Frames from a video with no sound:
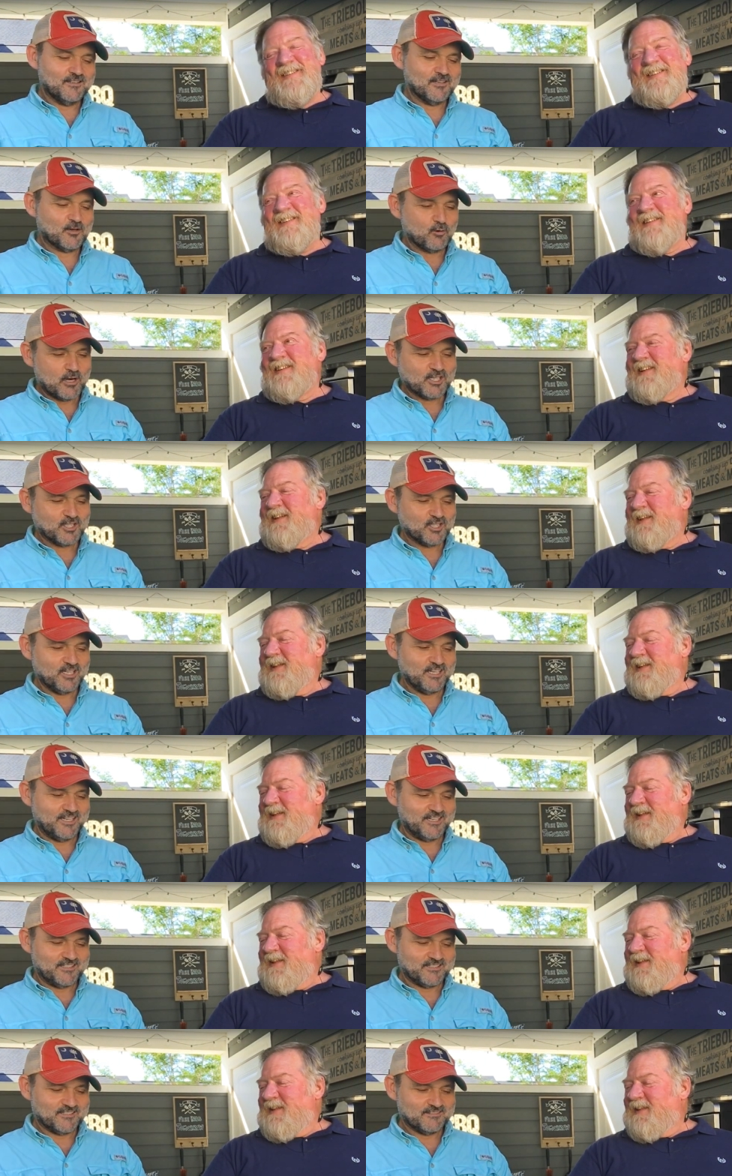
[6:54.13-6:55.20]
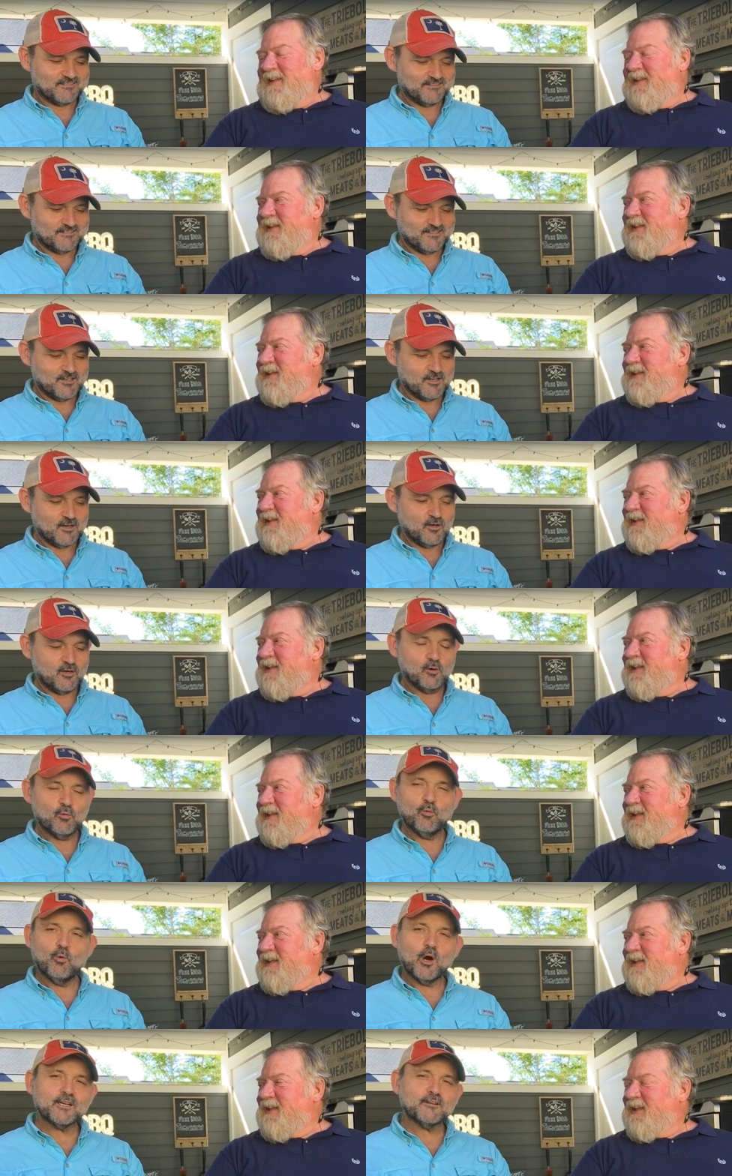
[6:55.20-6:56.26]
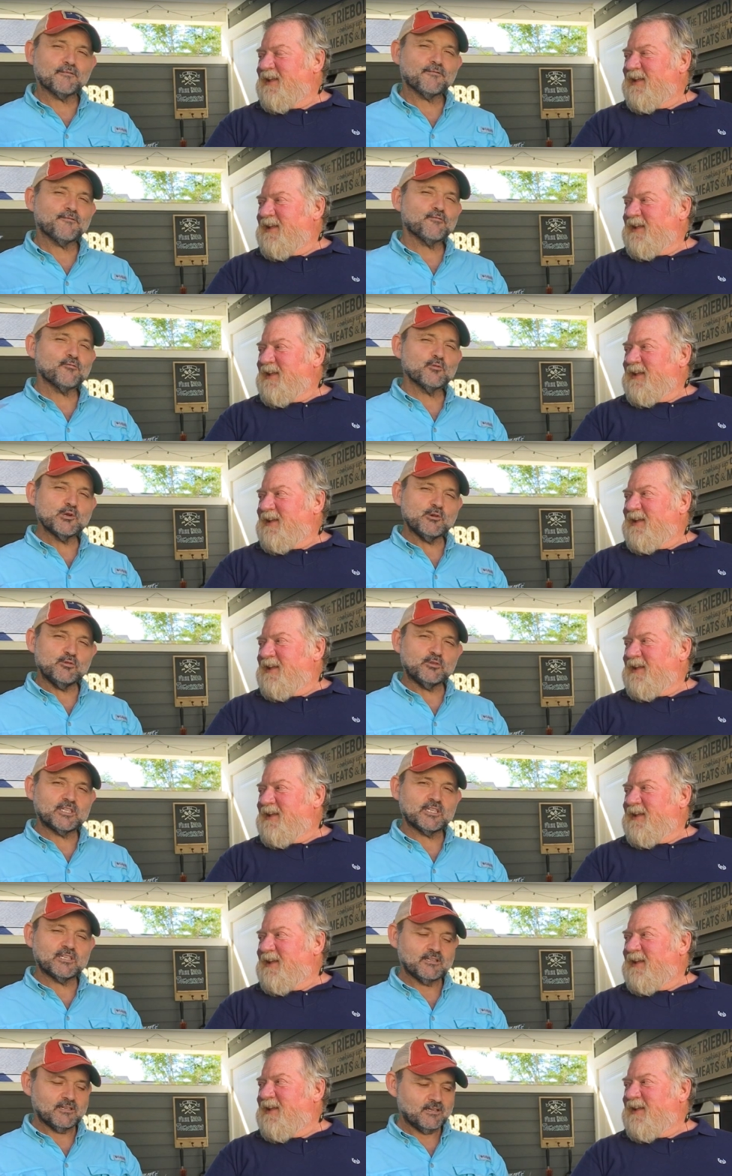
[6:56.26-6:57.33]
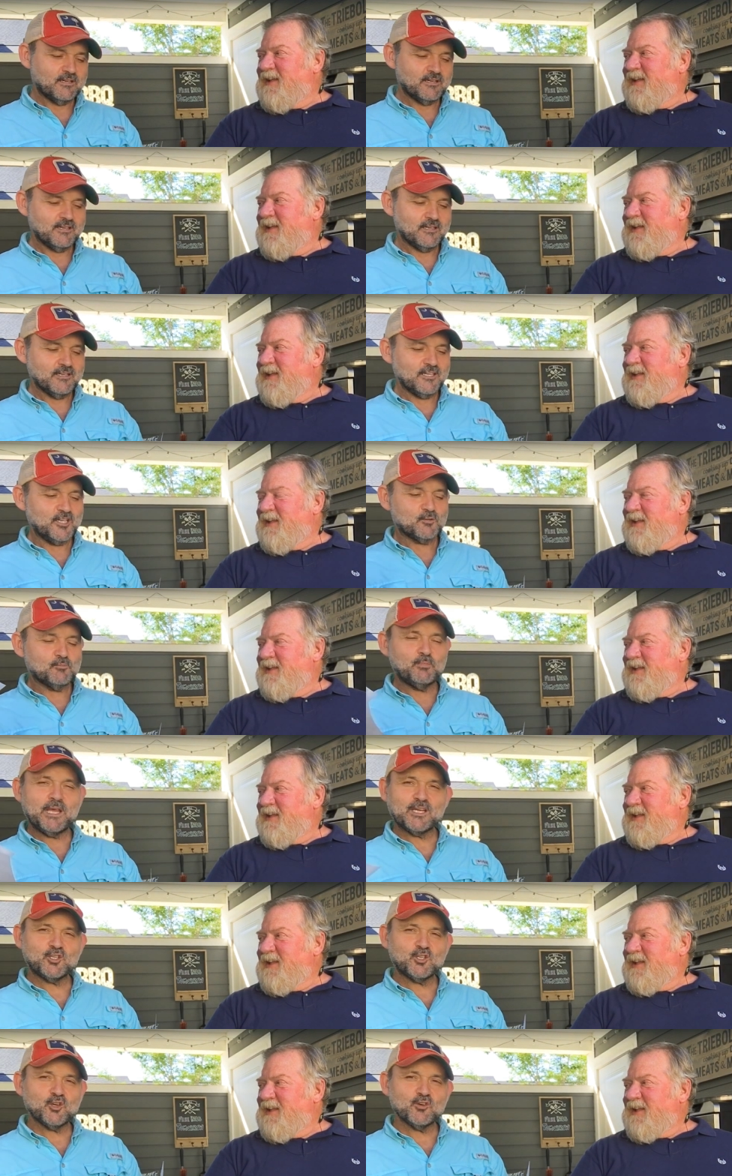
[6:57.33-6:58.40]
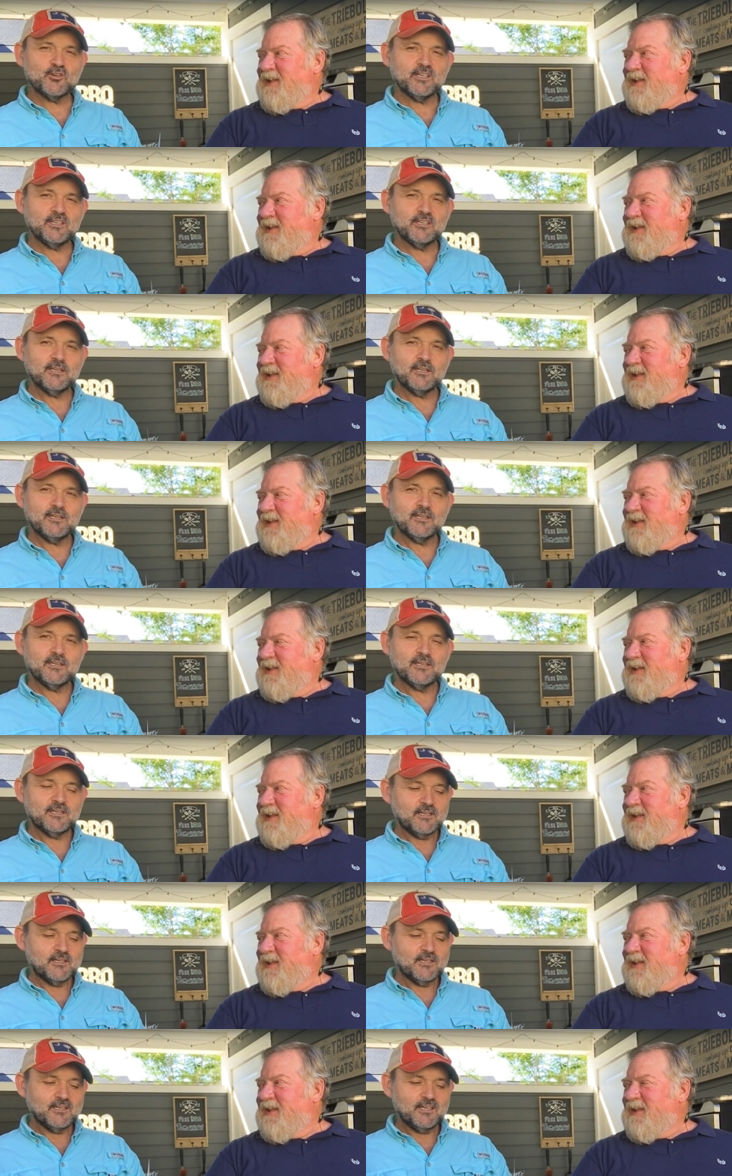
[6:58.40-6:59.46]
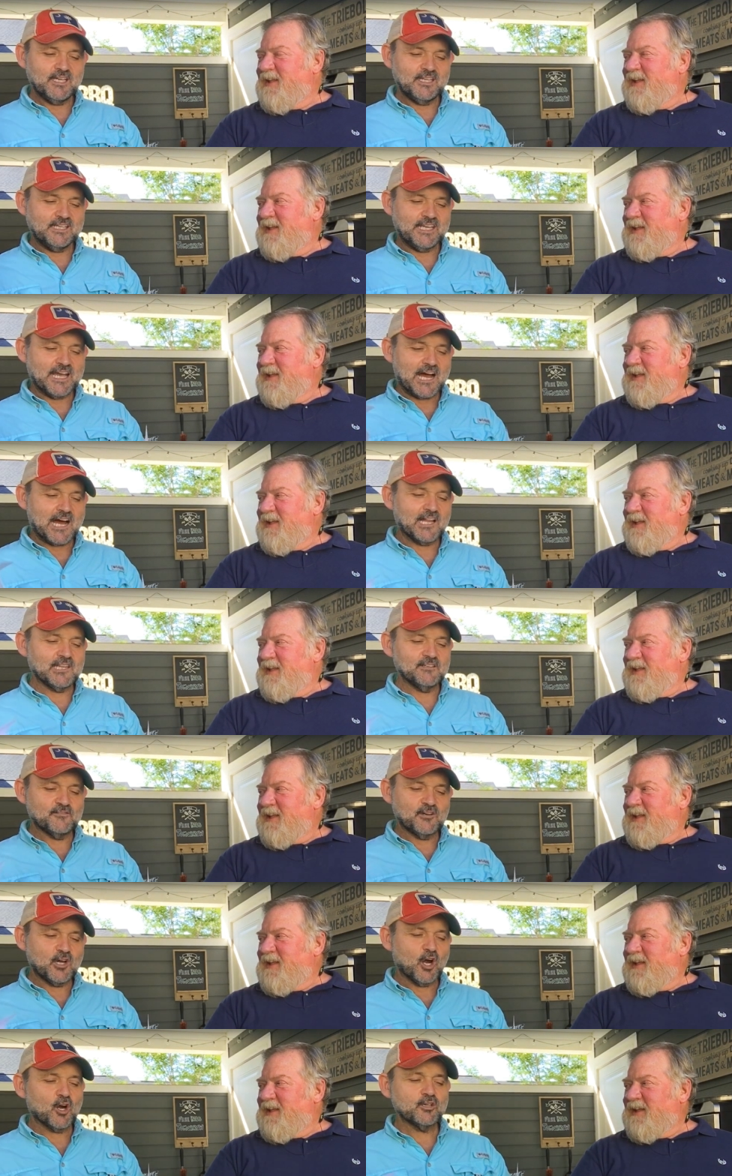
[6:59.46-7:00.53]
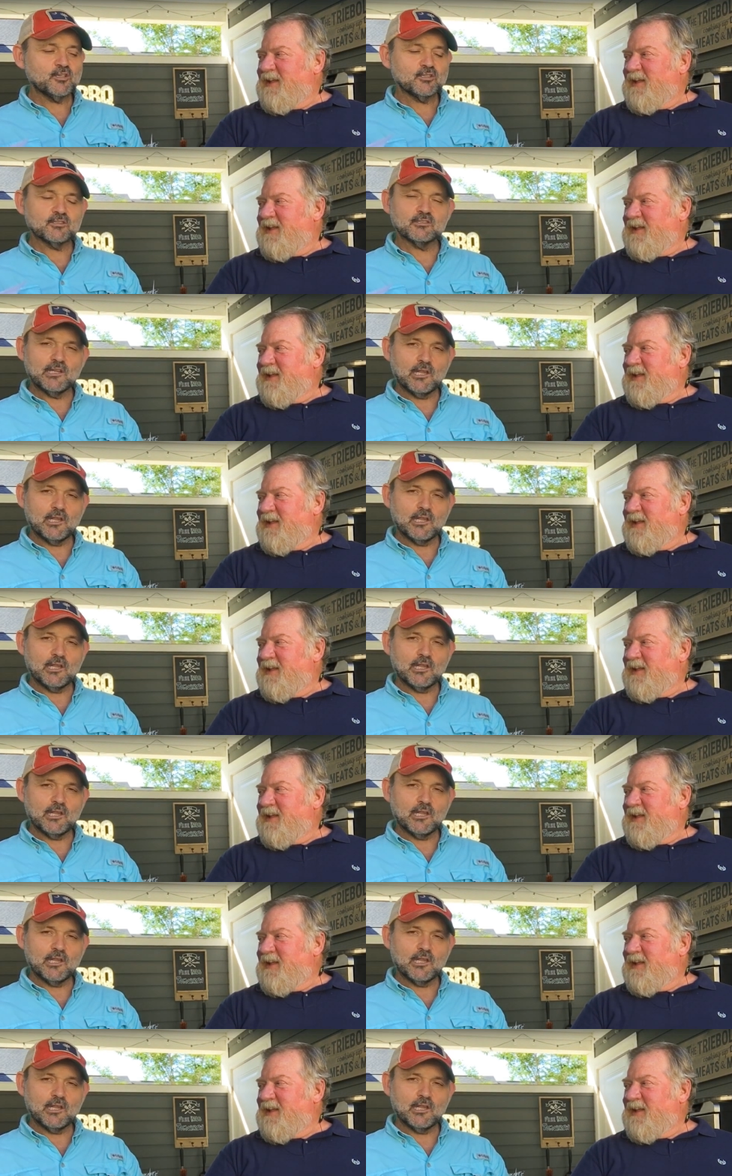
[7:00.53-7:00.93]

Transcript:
Speaker 1: the question is, what fruit is pictured in the Olive Garden